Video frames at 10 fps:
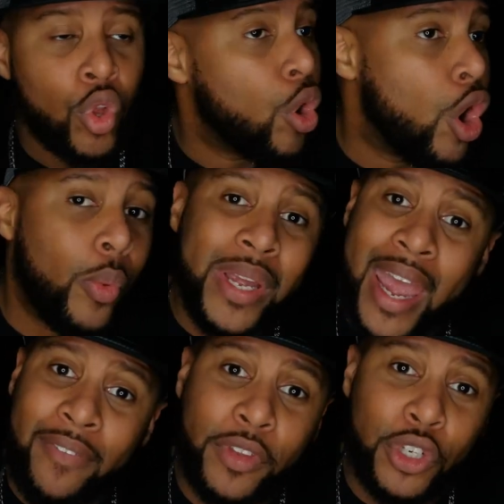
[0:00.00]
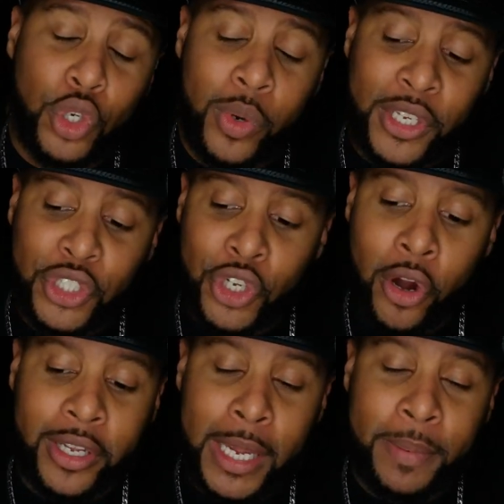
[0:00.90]
All we have to do is
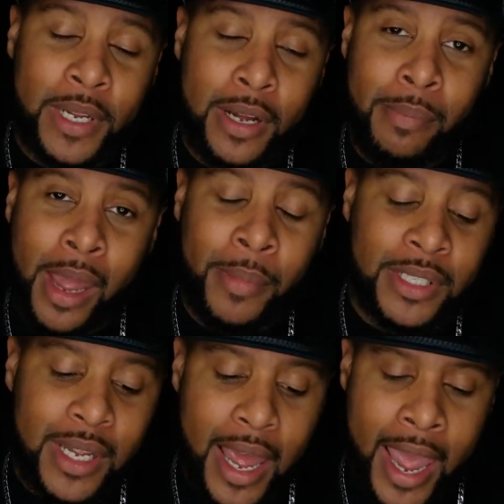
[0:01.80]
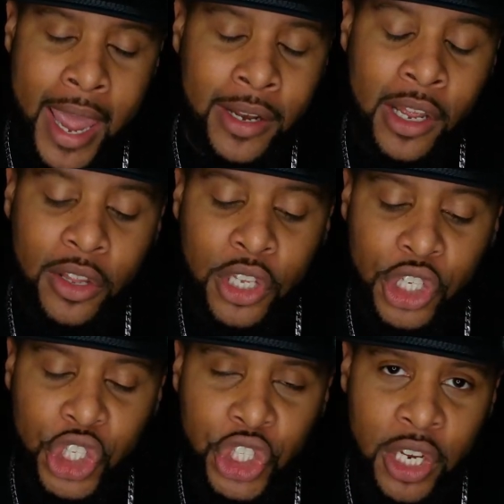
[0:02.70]
start keeping the commandments and the
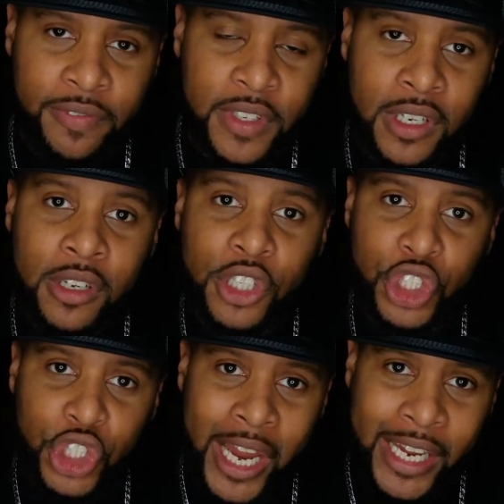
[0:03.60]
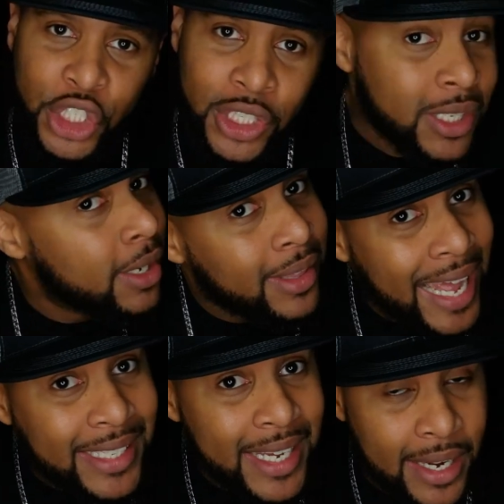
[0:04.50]
shift changes.
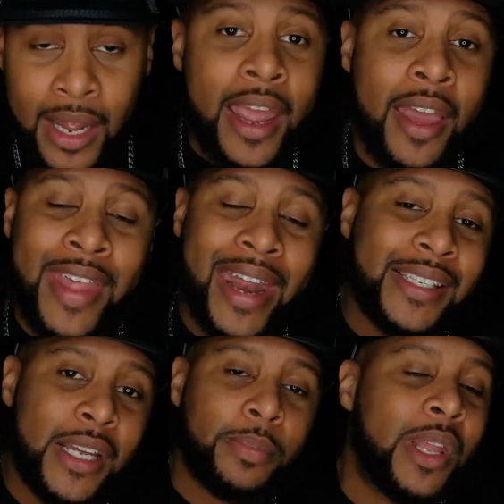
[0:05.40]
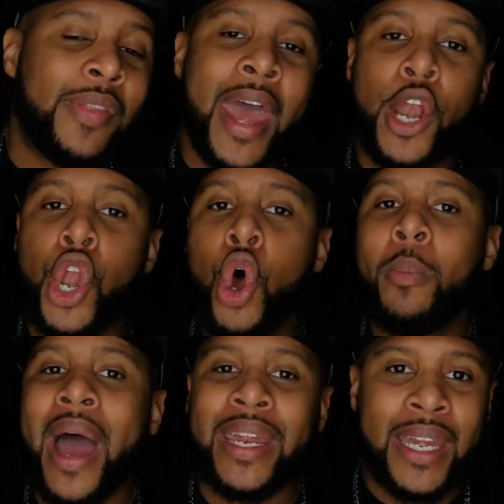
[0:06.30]
That's it. And that is something that
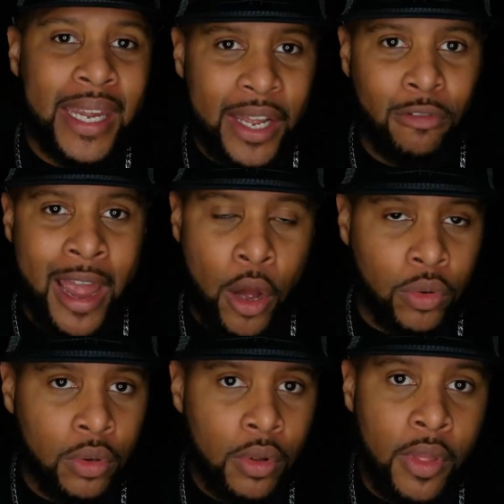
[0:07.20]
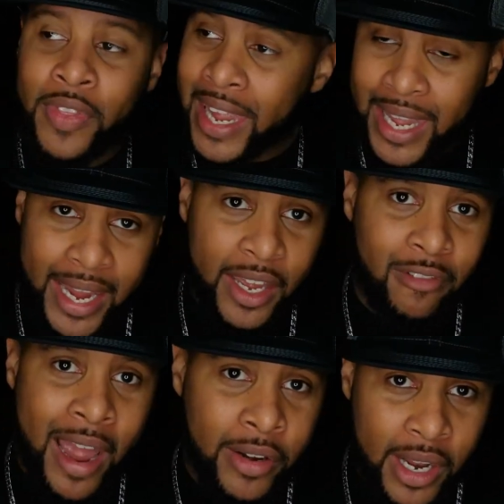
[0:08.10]
nobody can get around. They can't get
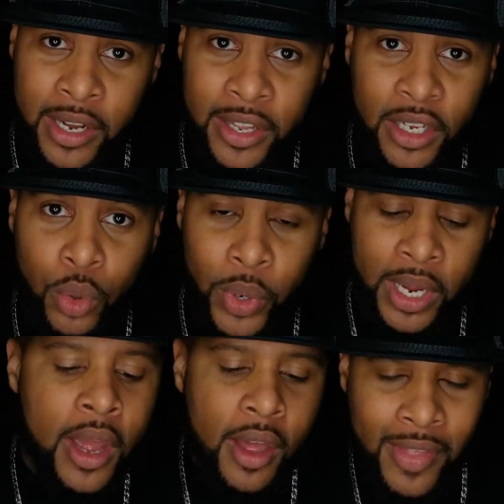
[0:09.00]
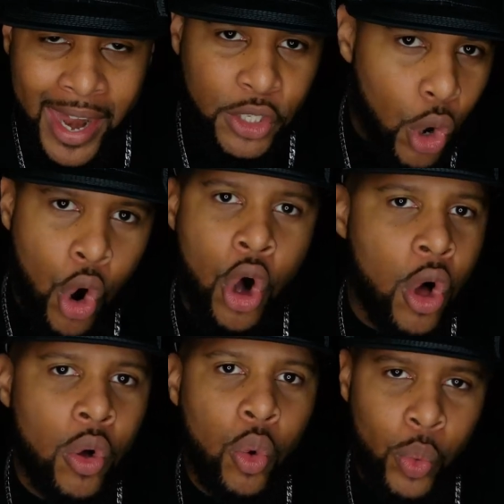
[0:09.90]
around it, and neither can we. That is
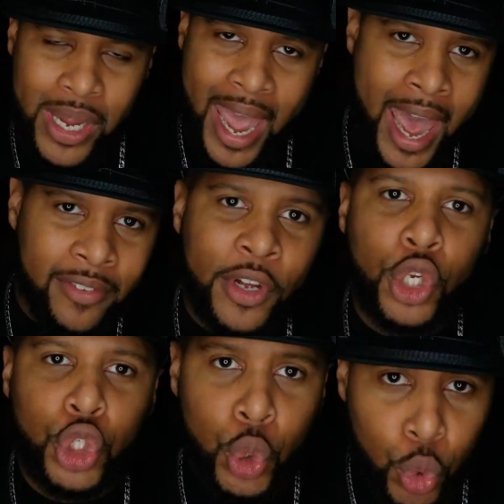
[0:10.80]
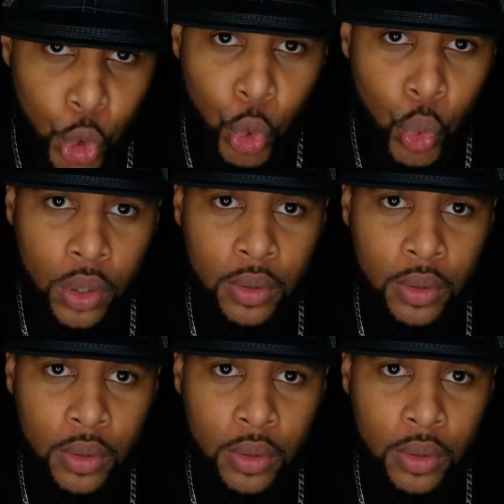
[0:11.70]
all we have to do.